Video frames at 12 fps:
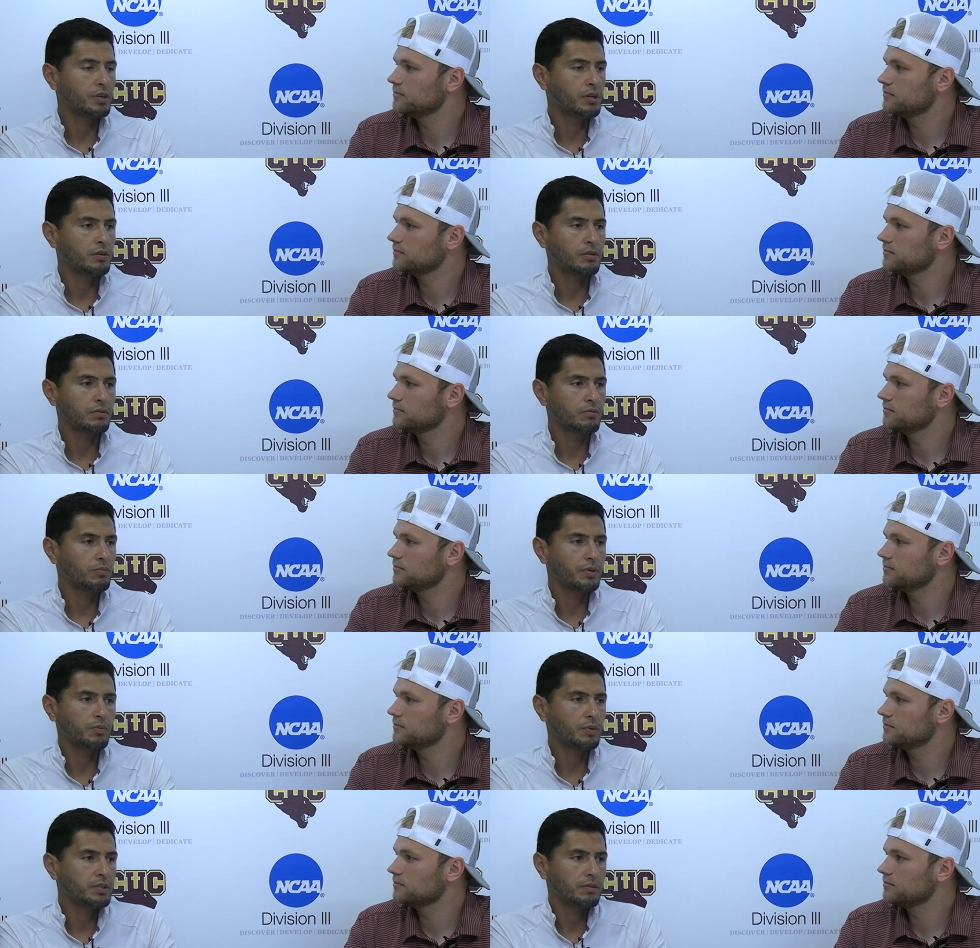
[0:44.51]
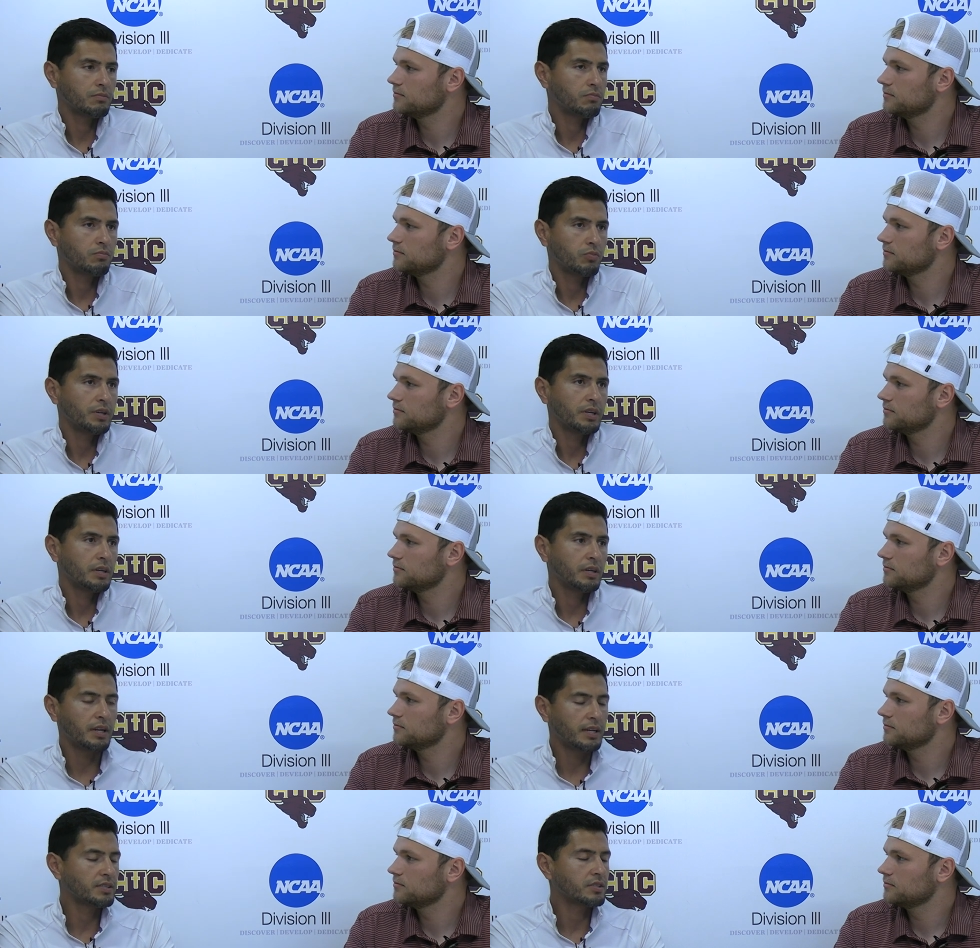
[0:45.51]
Speaker 1: you know we, we, we
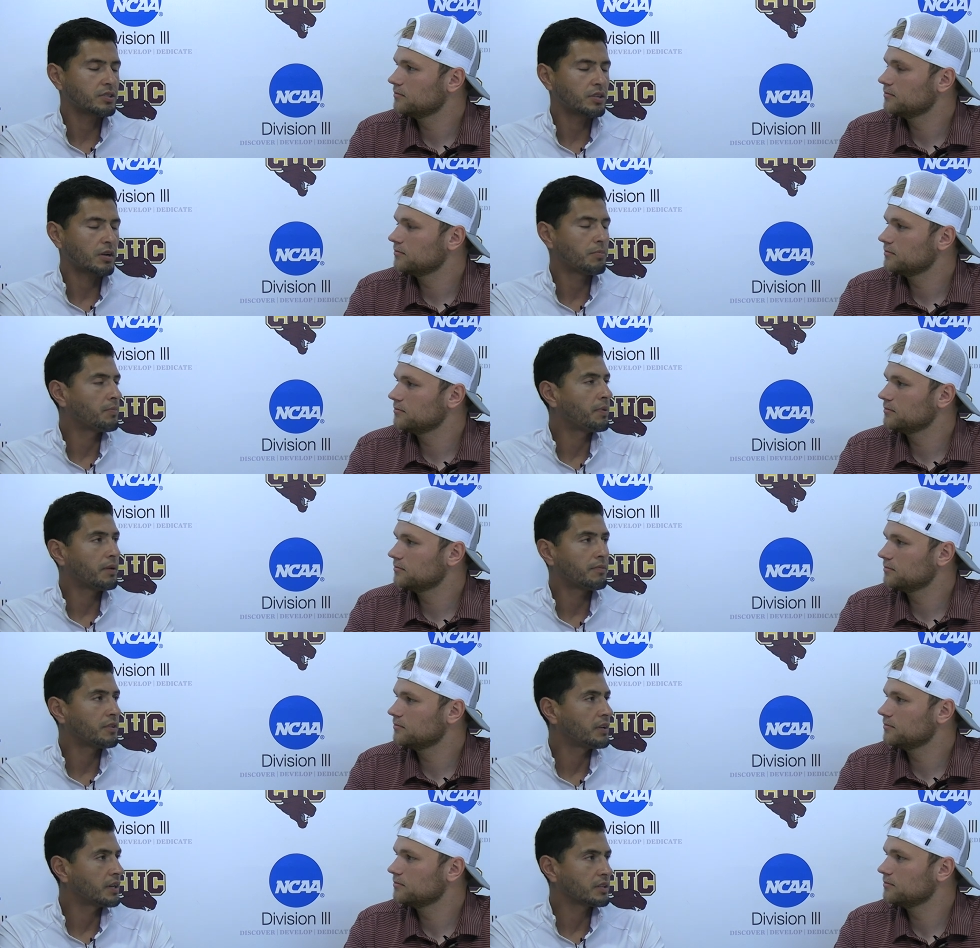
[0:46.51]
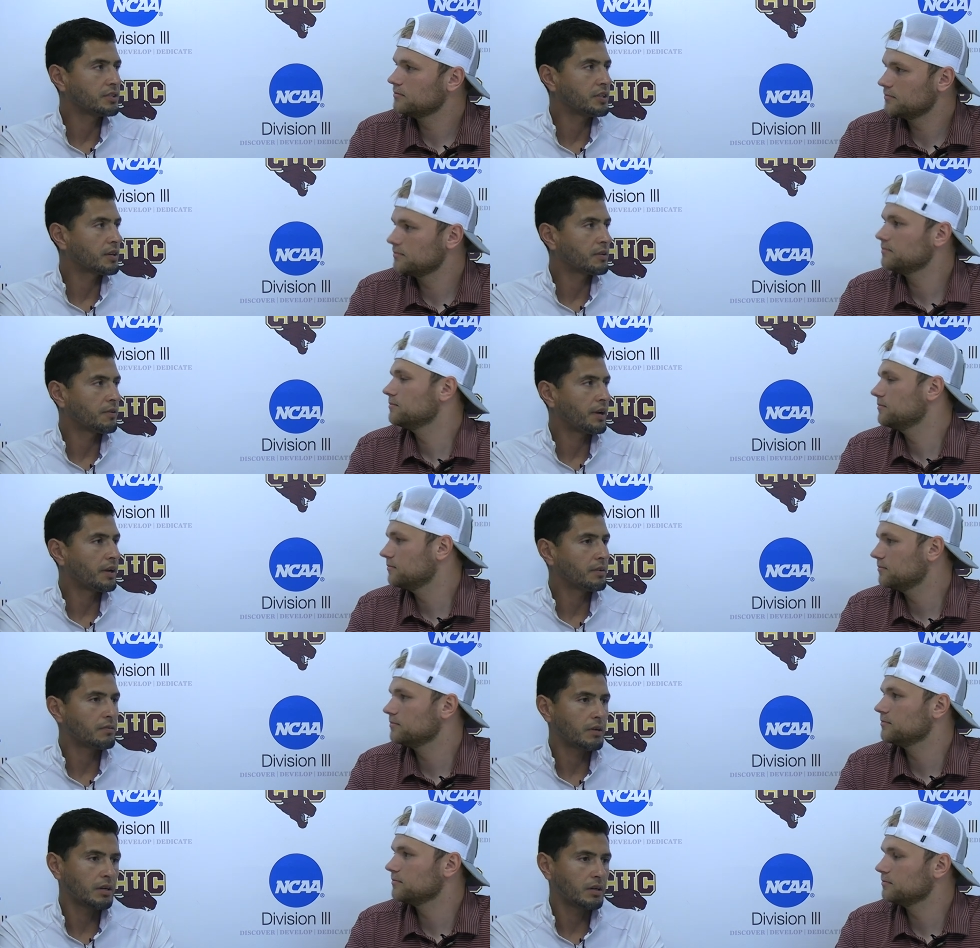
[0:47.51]
in essence start preparing for the next year
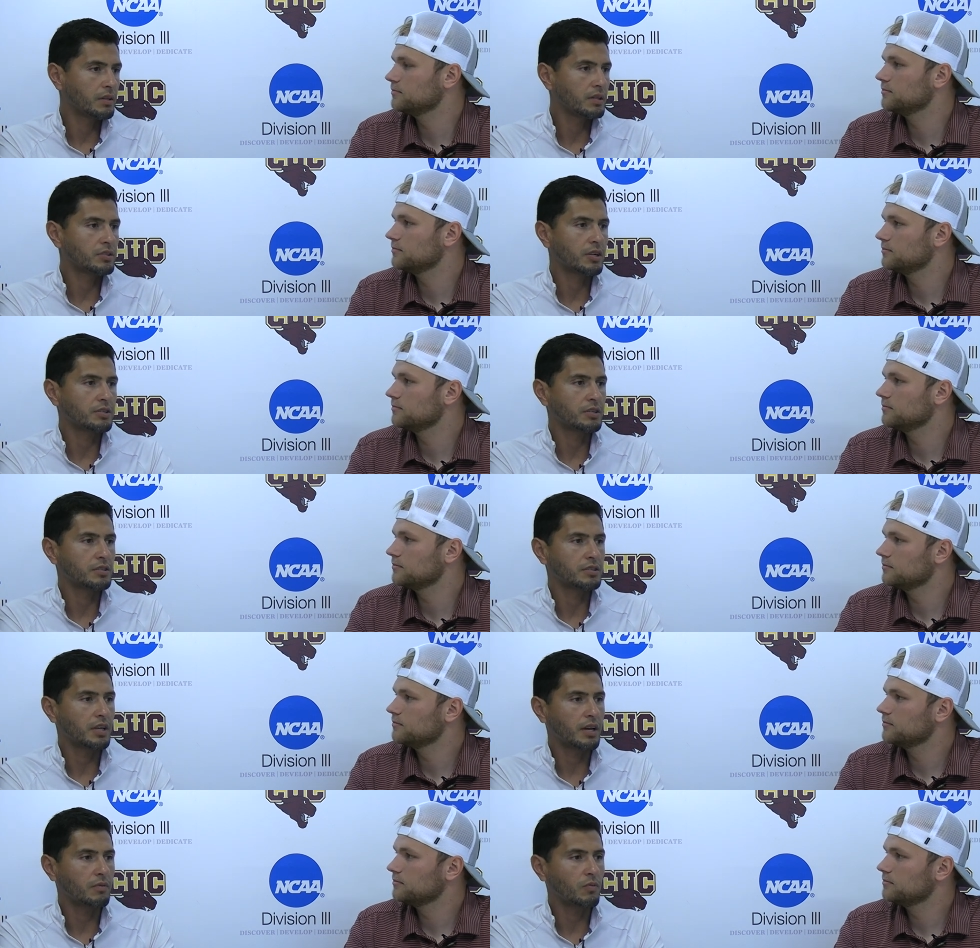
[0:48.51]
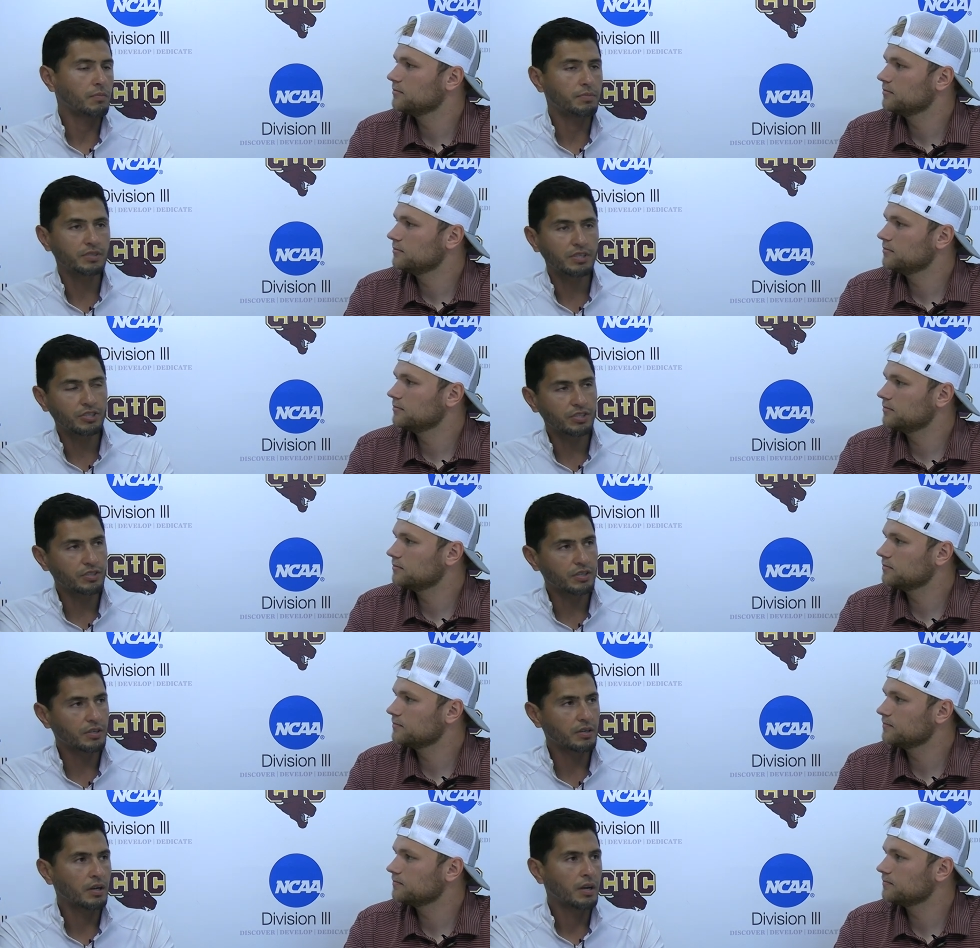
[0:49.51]
right uh, they start to understand what positions
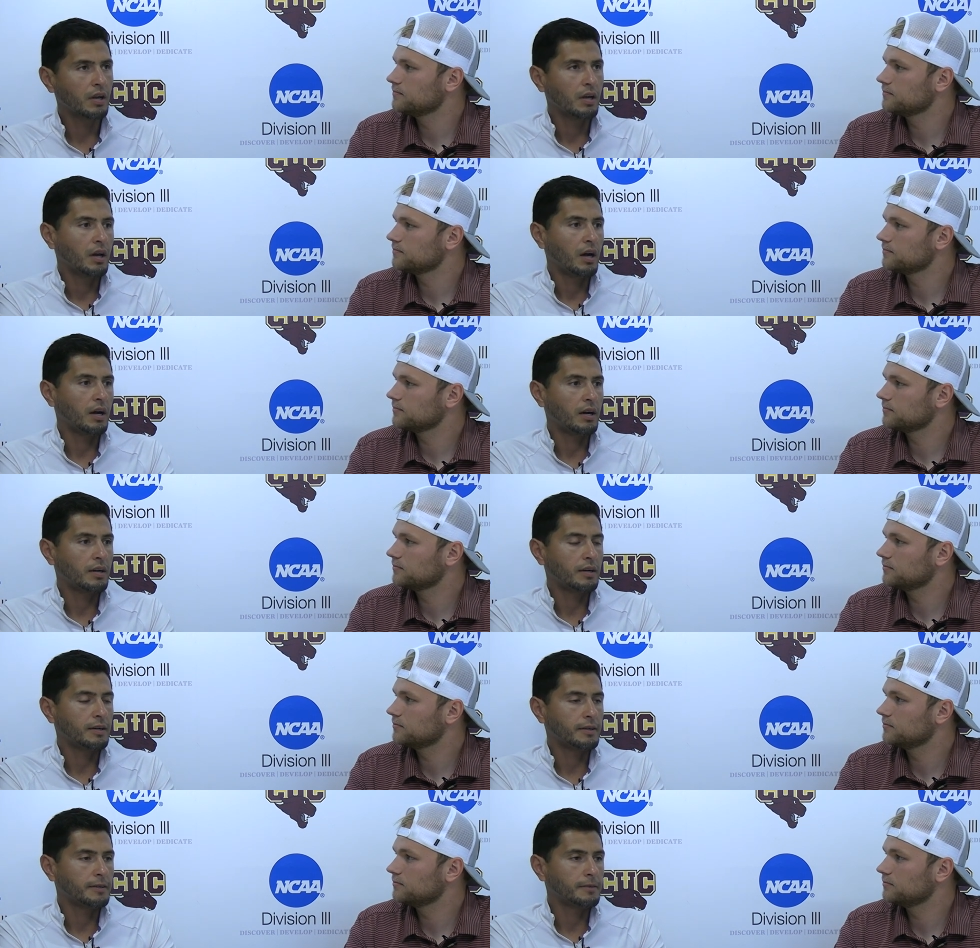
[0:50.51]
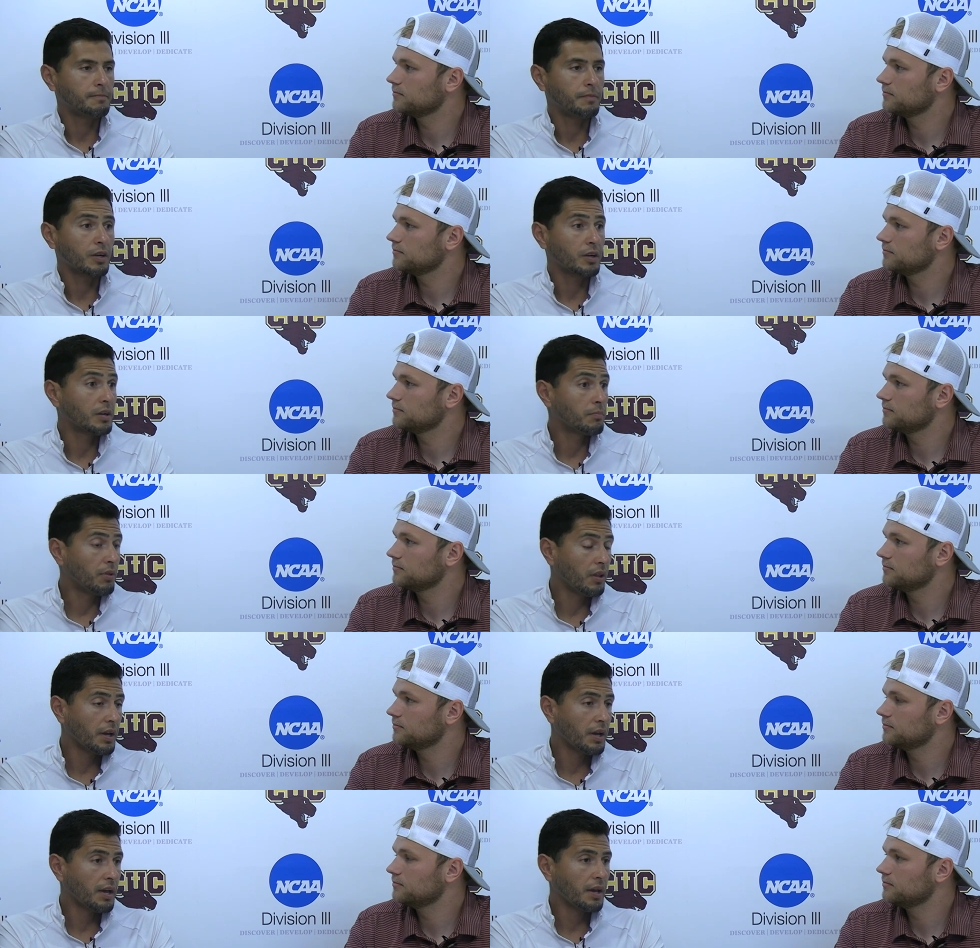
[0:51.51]
they're, uh, they're going to
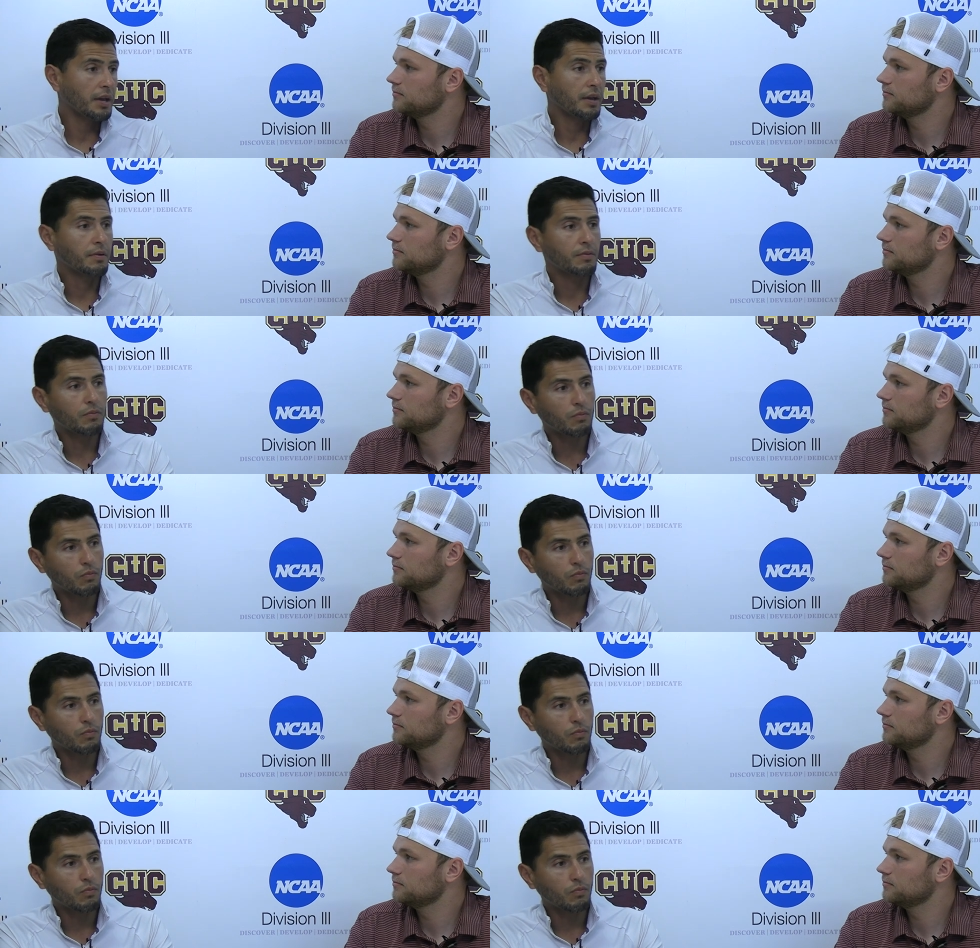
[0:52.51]
play